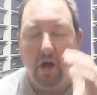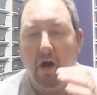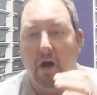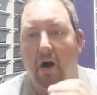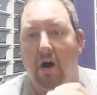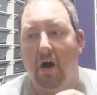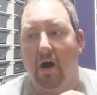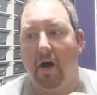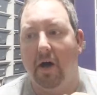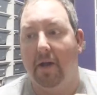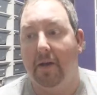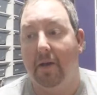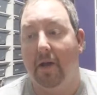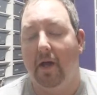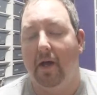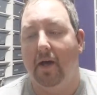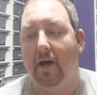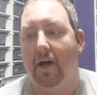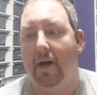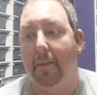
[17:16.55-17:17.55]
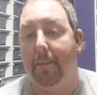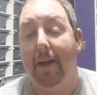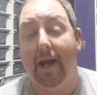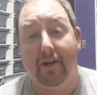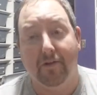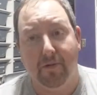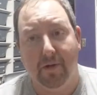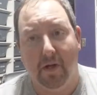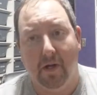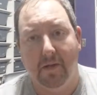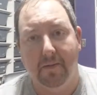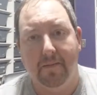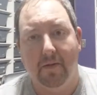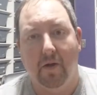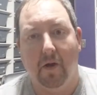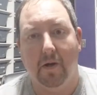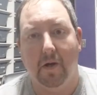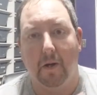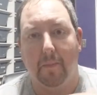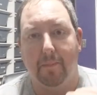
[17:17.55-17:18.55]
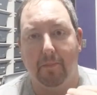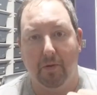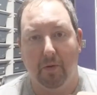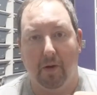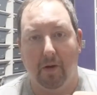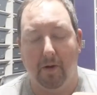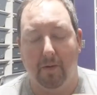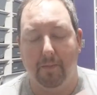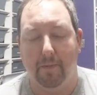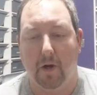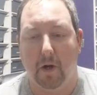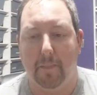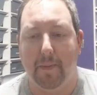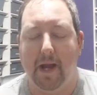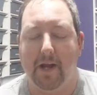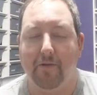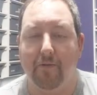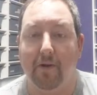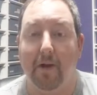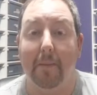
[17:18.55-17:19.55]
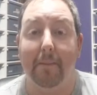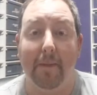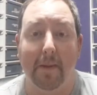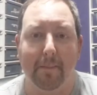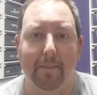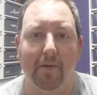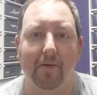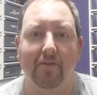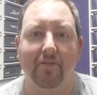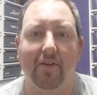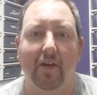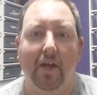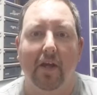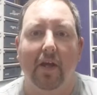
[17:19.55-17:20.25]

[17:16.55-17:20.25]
on Patreon, to our Patreon members.